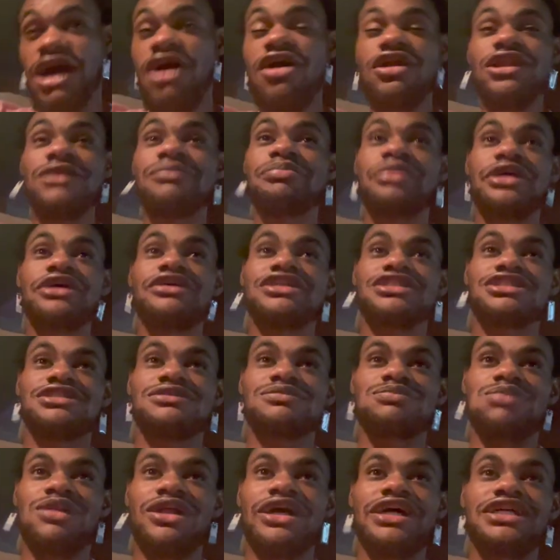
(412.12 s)
all the
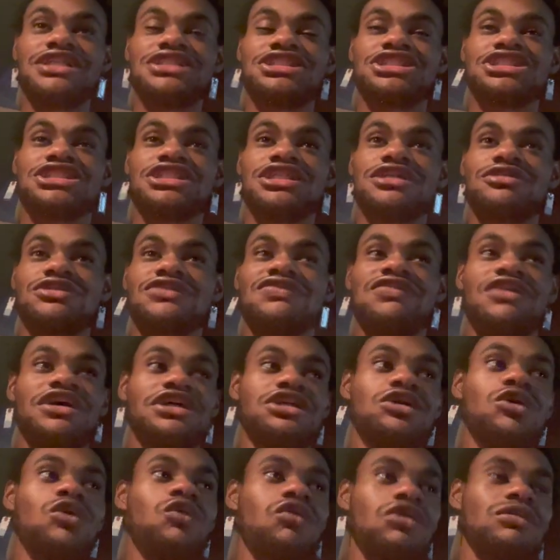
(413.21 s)
Beerus Planet shit was
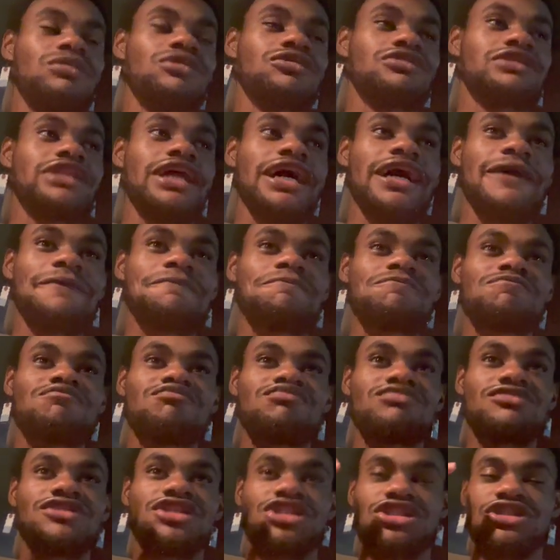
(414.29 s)
fucking horrible. That
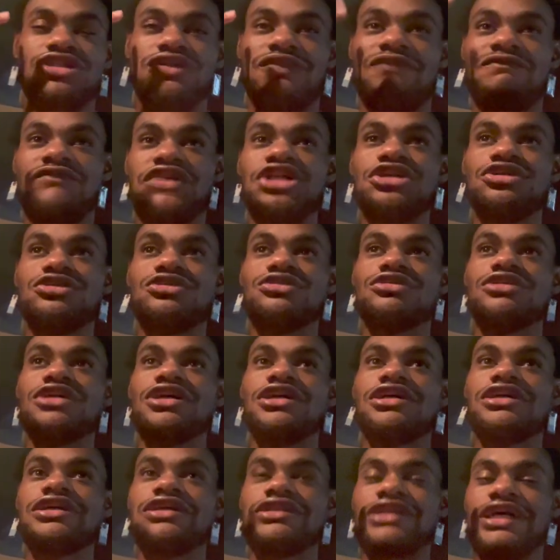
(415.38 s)
to view,
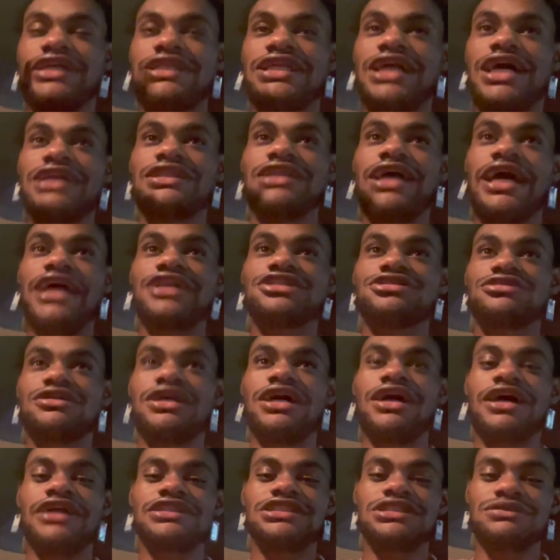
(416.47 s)
like not the actual
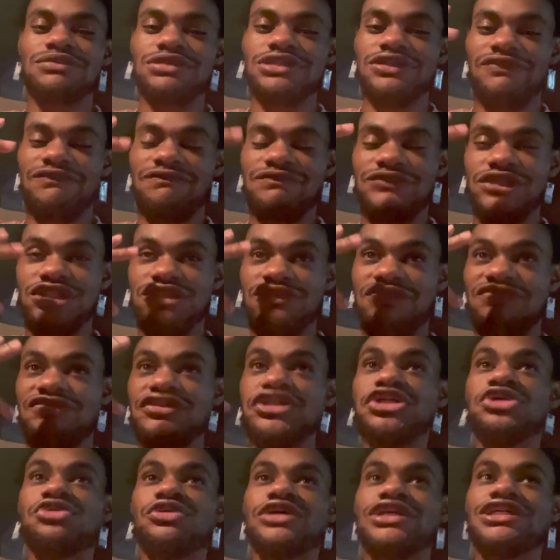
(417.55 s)
content, but the to
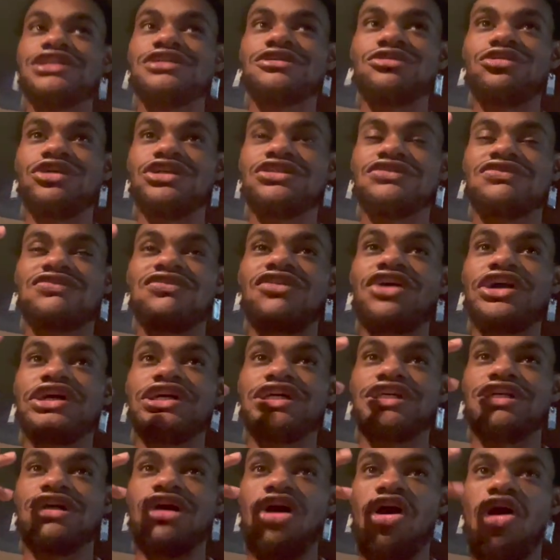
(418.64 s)
view it was
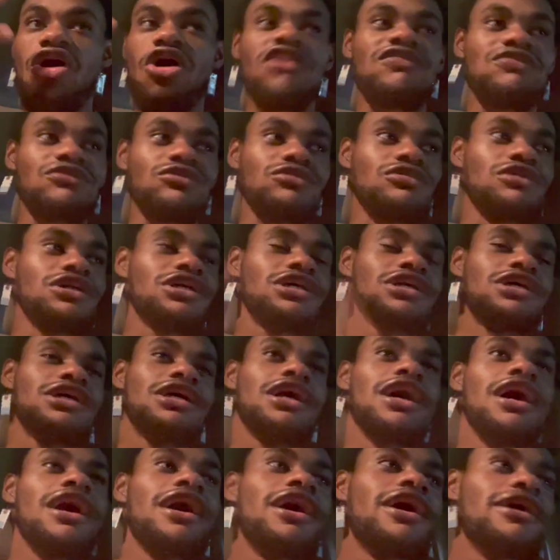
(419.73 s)
fucking awful.
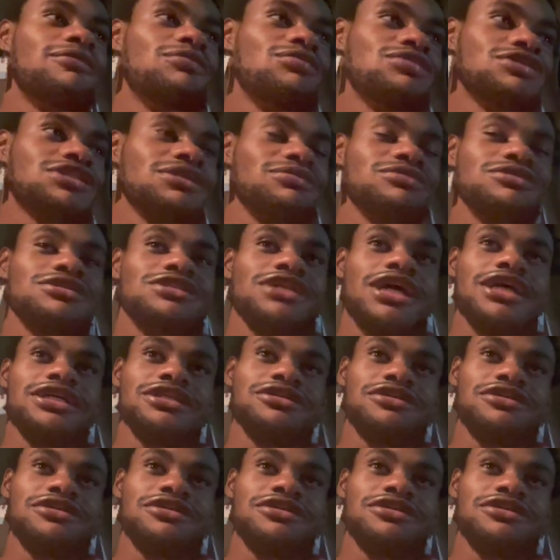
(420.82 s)
Uh, some uh, you